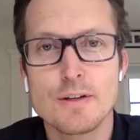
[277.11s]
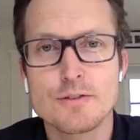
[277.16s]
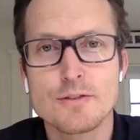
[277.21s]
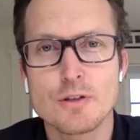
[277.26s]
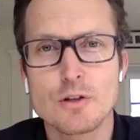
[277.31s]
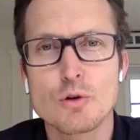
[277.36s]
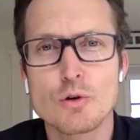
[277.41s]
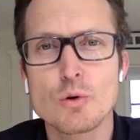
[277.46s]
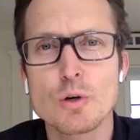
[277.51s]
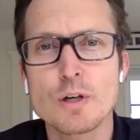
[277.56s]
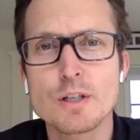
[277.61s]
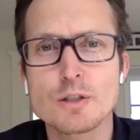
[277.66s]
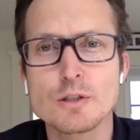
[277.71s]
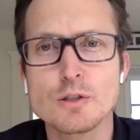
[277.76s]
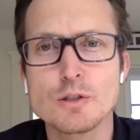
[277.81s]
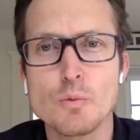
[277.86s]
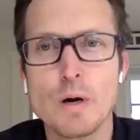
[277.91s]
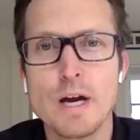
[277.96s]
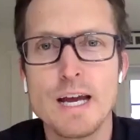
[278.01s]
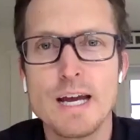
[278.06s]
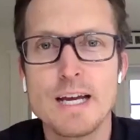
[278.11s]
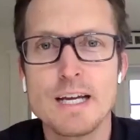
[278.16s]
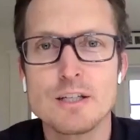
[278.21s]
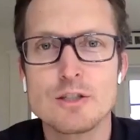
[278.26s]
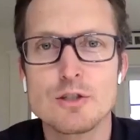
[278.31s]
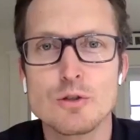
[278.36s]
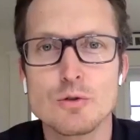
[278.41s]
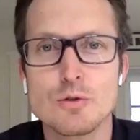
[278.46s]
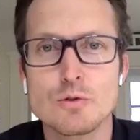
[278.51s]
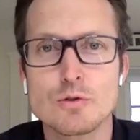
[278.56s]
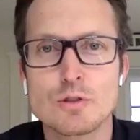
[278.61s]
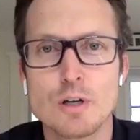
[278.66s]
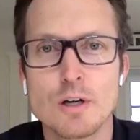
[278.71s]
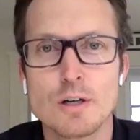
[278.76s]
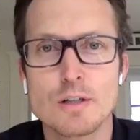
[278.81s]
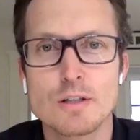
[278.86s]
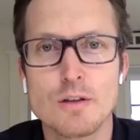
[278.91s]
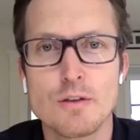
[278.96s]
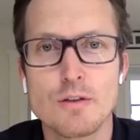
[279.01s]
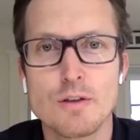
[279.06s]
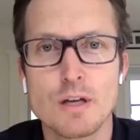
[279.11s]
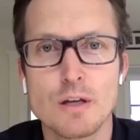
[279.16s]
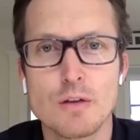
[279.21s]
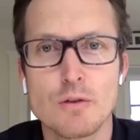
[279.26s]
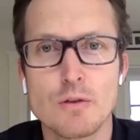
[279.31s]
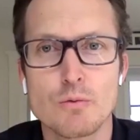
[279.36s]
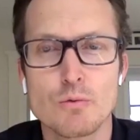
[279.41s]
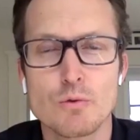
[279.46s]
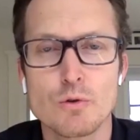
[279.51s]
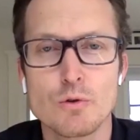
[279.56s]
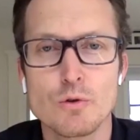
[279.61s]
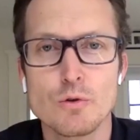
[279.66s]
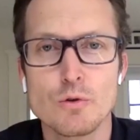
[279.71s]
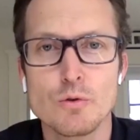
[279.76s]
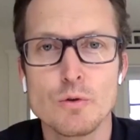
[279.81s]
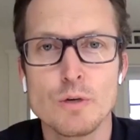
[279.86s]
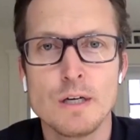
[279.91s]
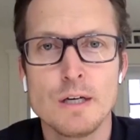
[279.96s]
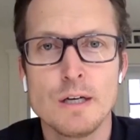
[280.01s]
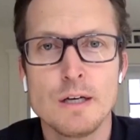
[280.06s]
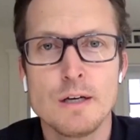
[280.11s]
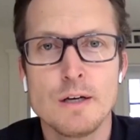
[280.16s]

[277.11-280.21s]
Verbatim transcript: that's a critical way to start to think through